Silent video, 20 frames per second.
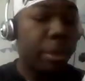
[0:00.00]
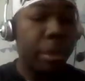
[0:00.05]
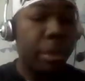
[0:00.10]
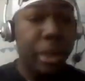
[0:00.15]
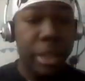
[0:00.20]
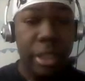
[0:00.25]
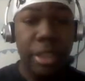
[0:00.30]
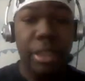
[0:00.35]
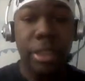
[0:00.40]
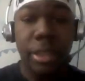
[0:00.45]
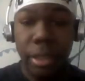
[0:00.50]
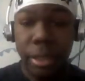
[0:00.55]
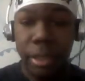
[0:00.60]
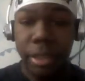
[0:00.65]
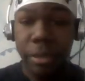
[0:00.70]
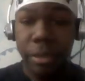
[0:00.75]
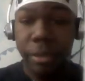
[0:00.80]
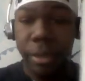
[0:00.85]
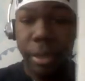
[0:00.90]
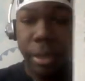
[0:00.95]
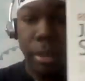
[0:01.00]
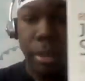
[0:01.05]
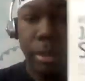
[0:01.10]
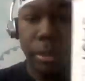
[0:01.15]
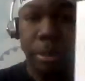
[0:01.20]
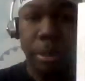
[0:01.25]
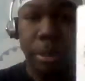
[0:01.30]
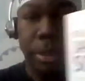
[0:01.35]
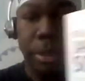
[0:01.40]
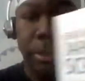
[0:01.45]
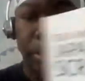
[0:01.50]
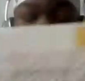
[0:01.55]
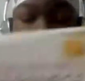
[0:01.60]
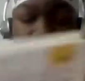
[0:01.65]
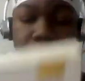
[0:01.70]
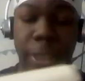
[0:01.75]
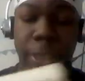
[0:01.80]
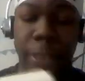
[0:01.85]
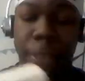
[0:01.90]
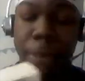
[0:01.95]
But this is a very good book
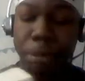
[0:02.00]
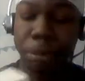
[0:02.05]
because